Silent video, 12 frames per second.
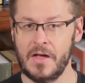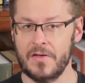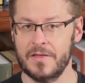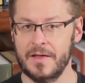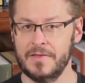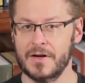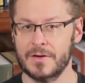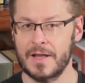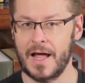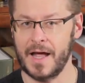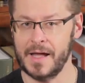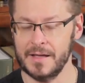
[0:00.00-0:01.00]
that they're
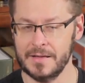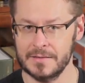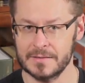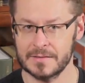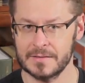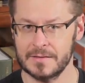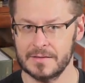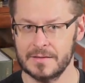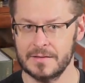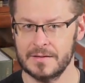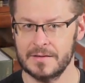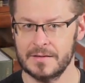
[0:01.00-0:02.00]
lying?
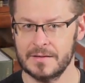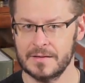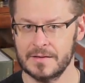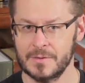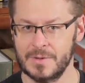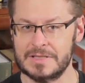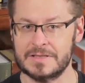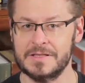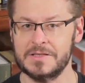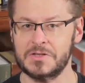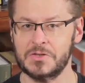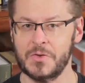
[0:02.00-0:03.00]
What's
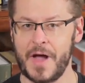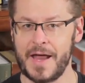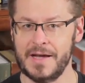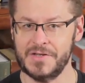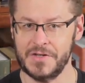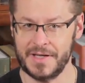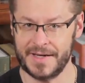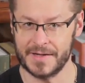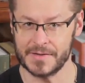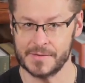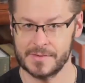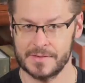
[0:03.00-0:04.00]
the strategy
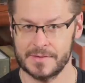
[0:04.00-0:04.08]
here?